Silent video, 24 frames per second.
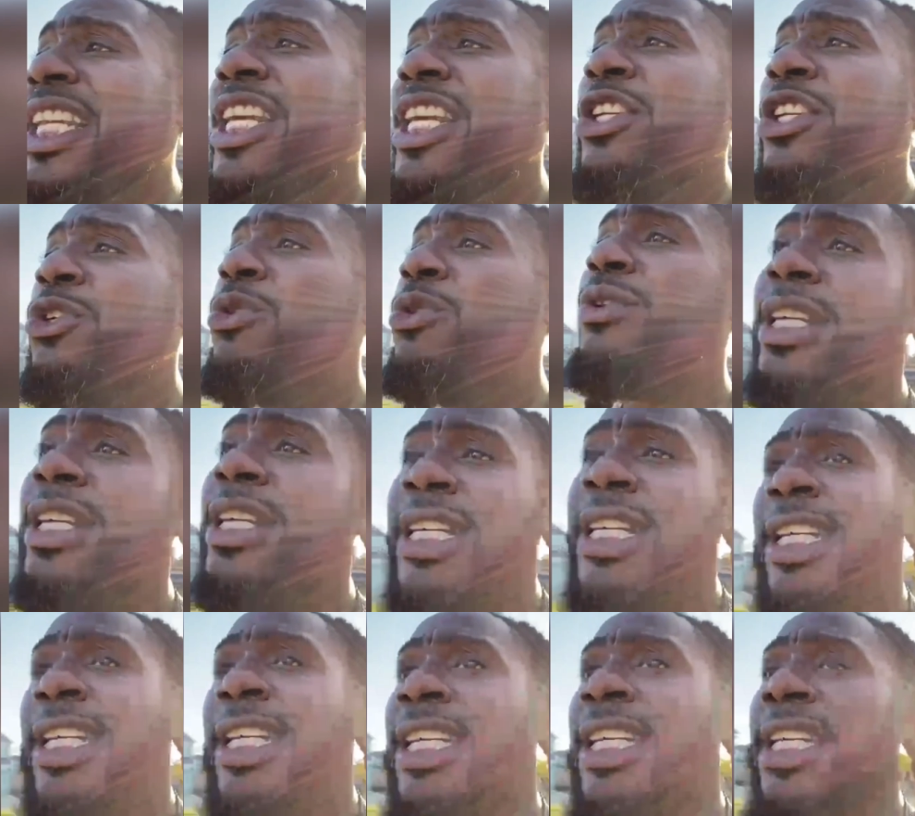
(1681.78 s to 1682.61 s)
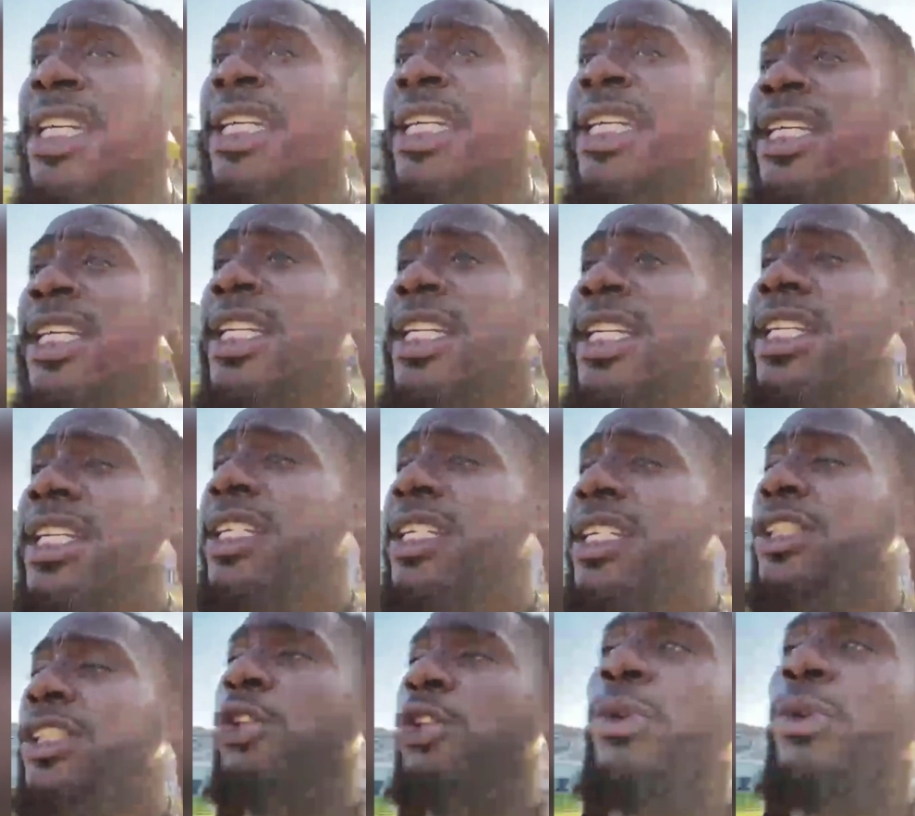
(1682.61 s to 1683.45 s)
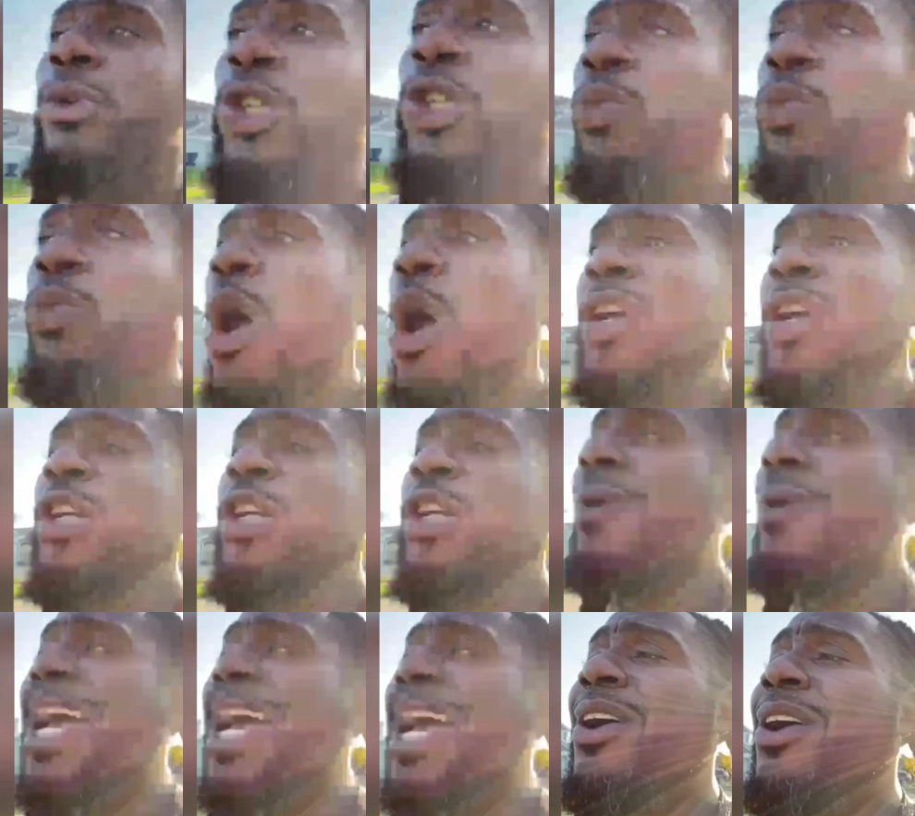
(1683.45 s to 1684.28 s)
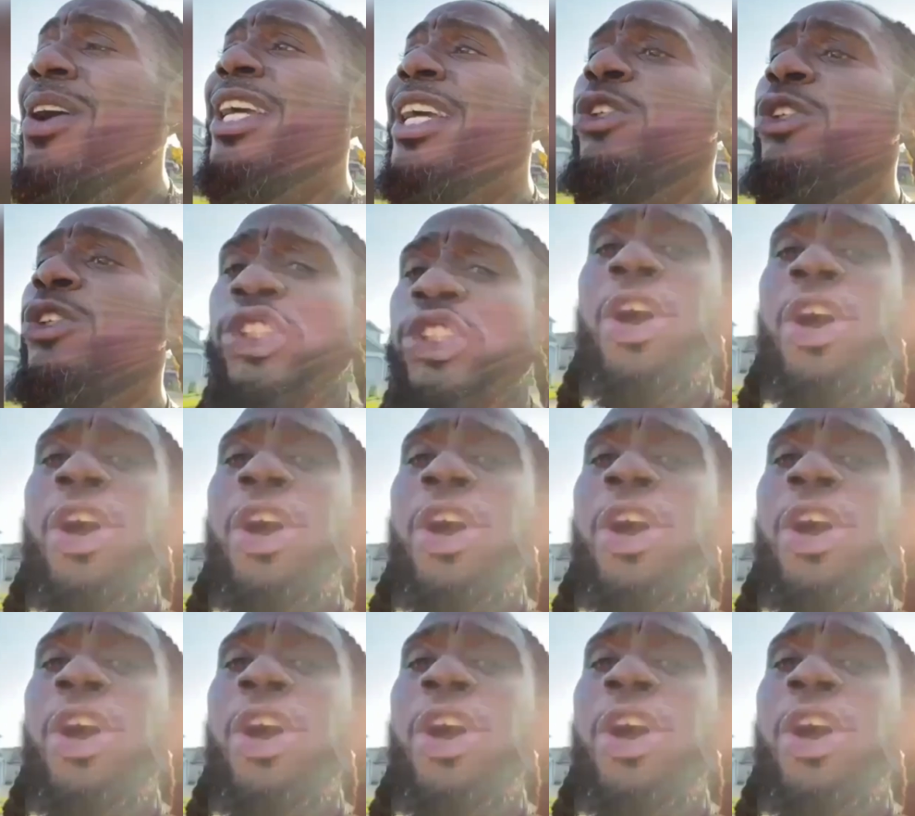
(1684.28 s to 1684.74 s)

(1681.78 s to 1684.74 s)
that they're doing. So when you walking around and you